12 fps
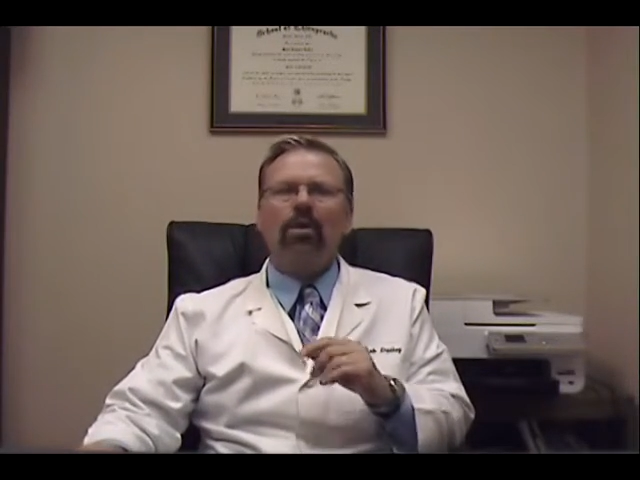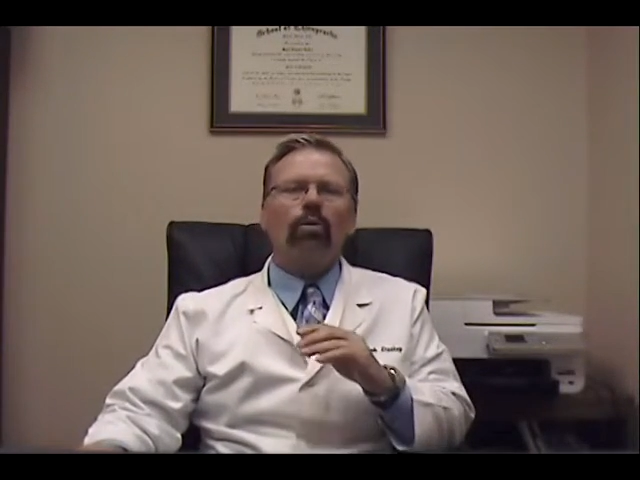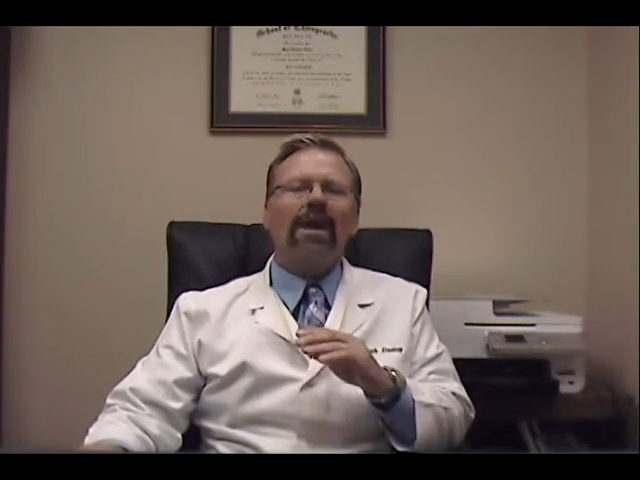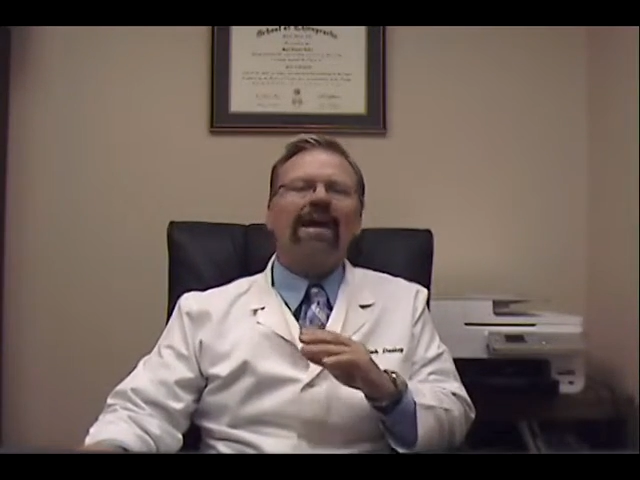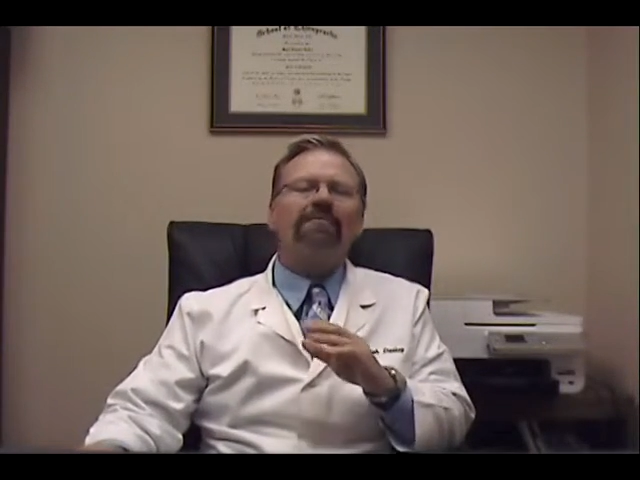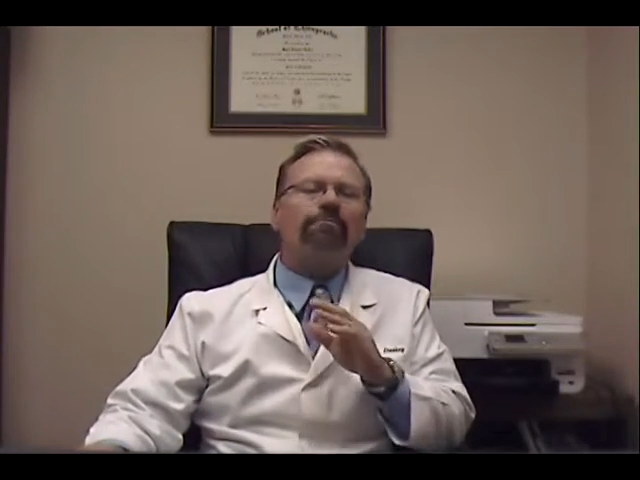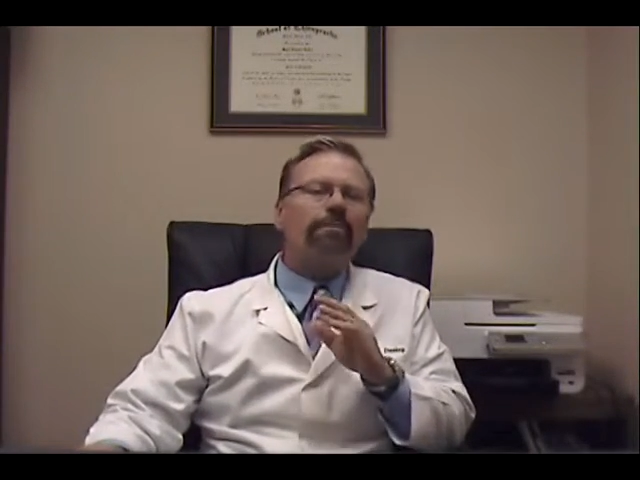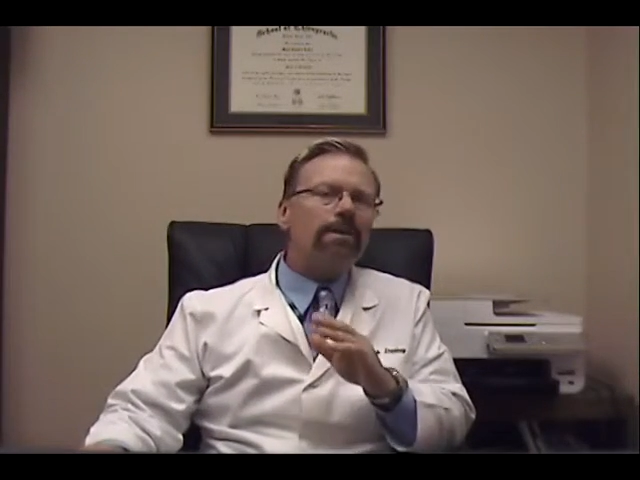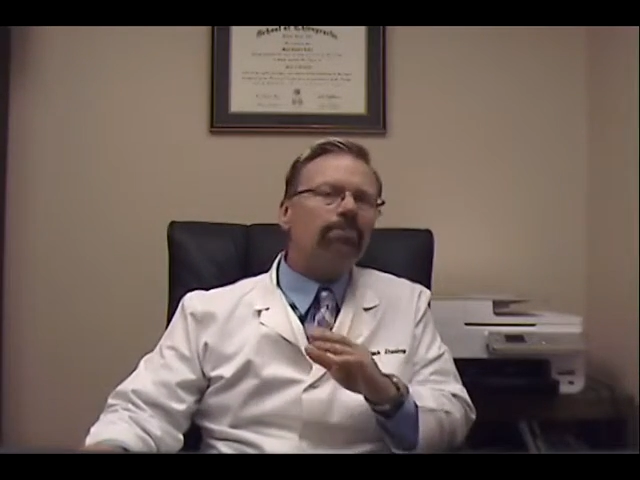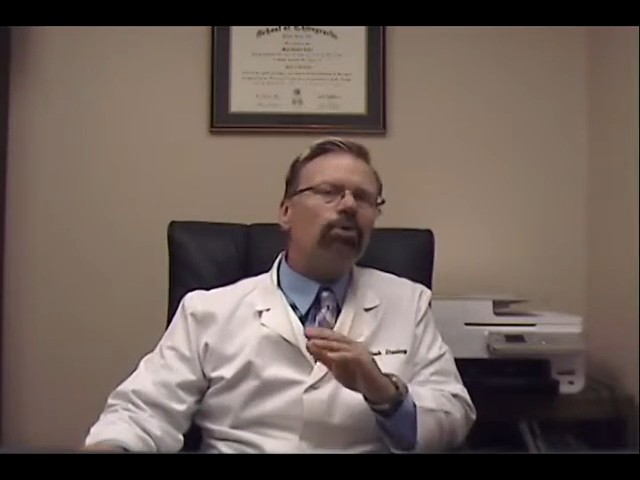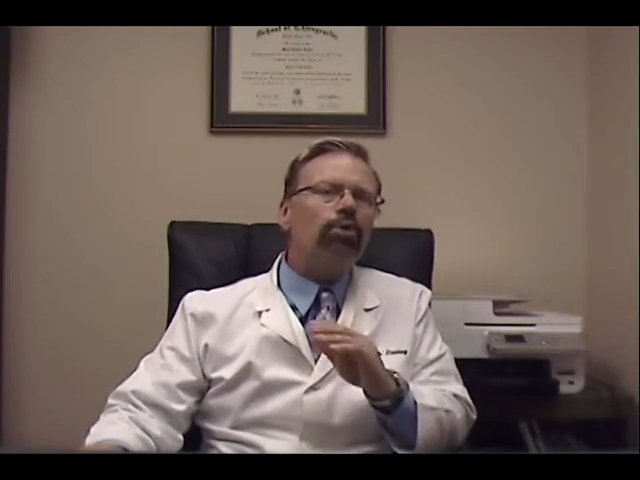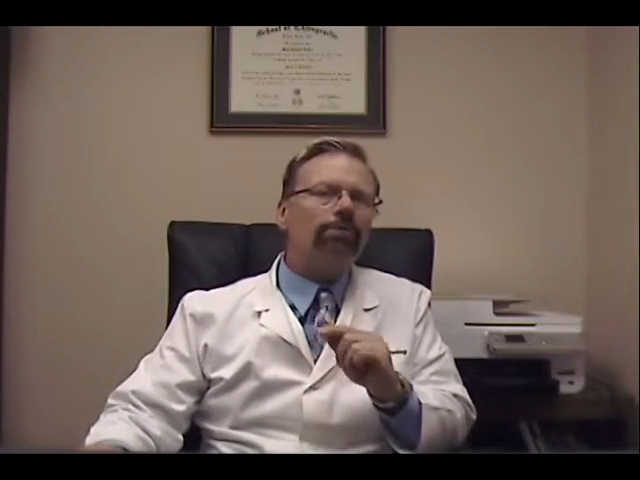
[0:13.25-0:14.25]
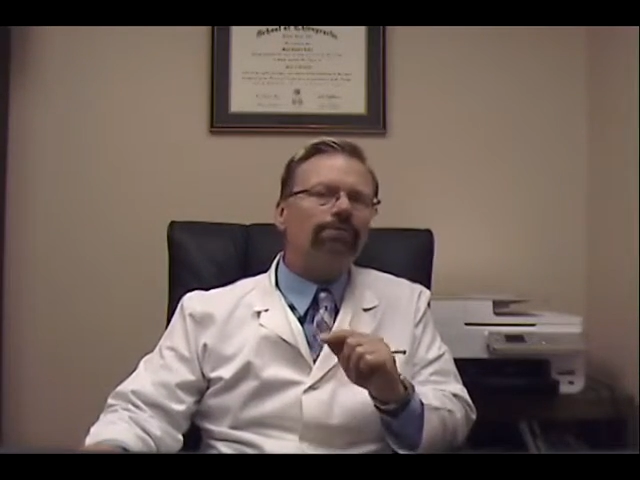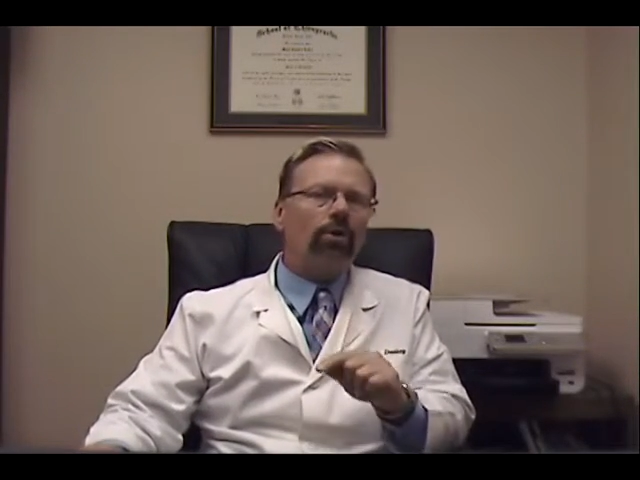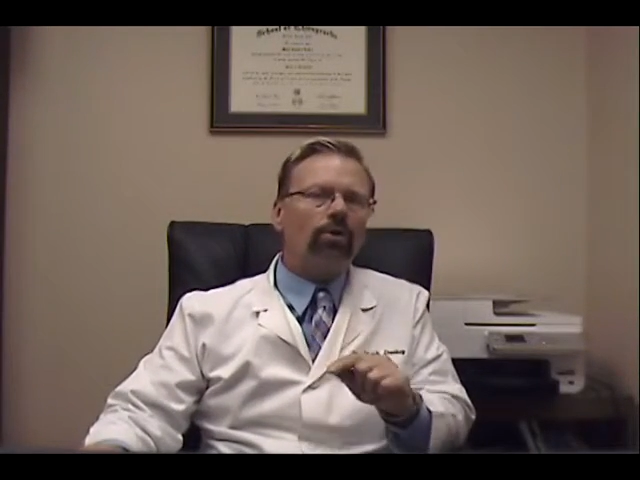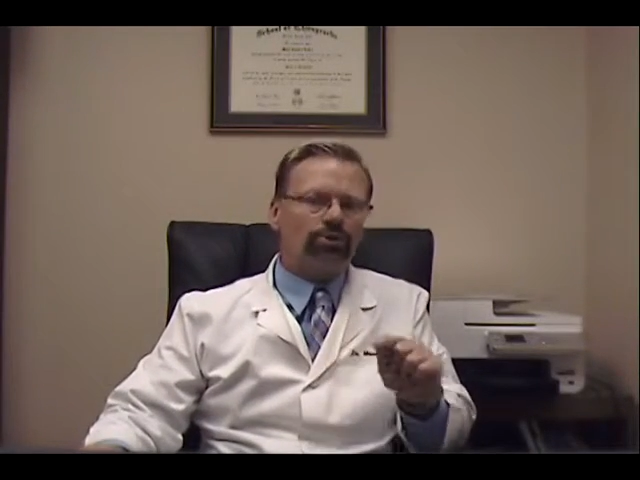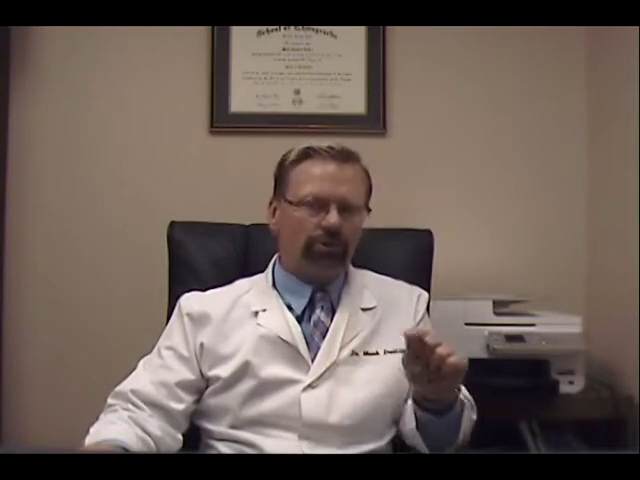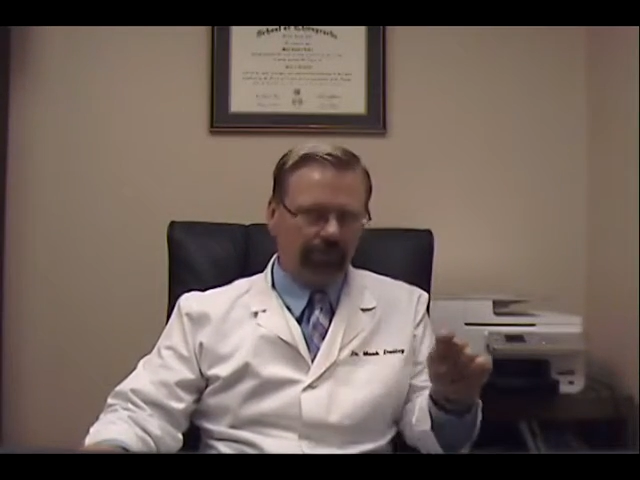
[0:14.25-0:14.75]
We have people who have
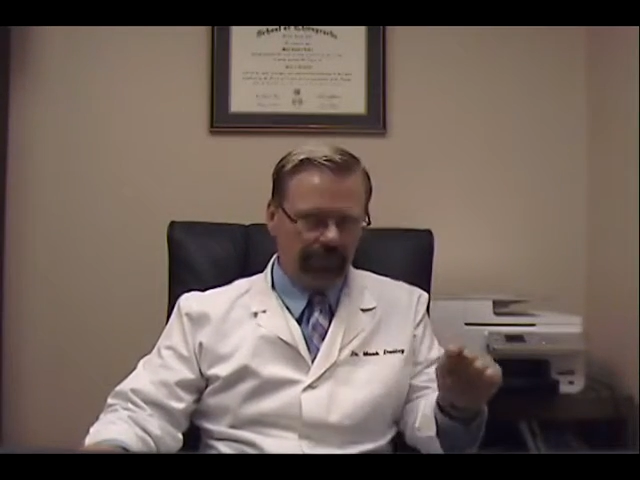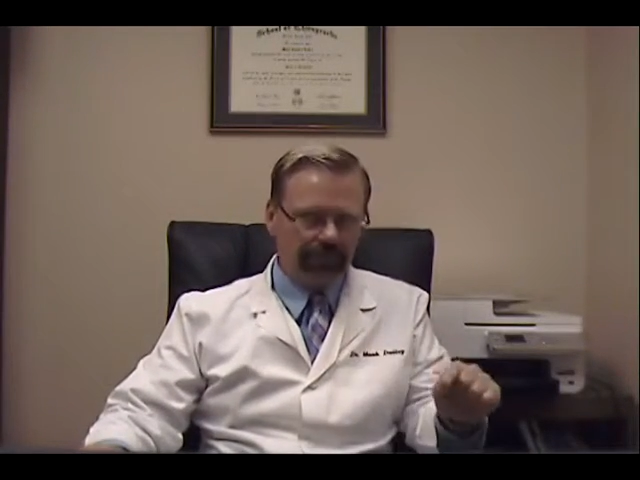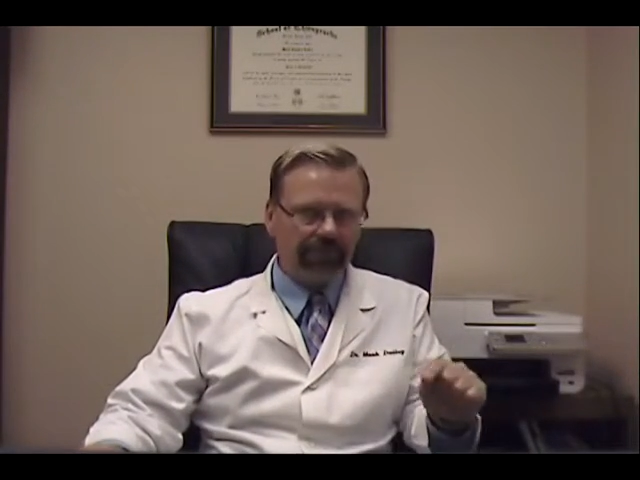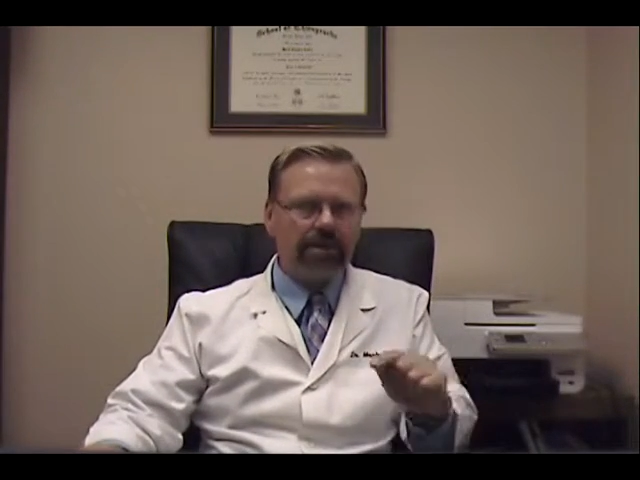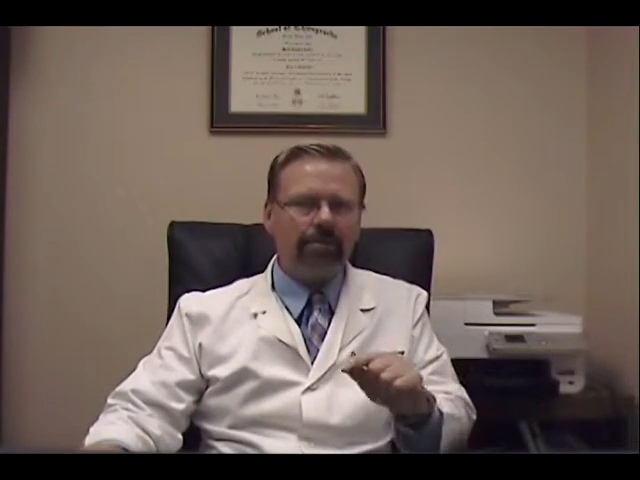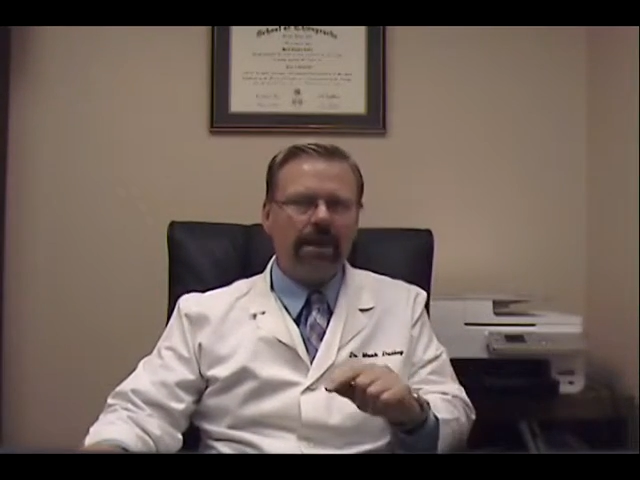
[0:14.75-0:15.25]
lost 50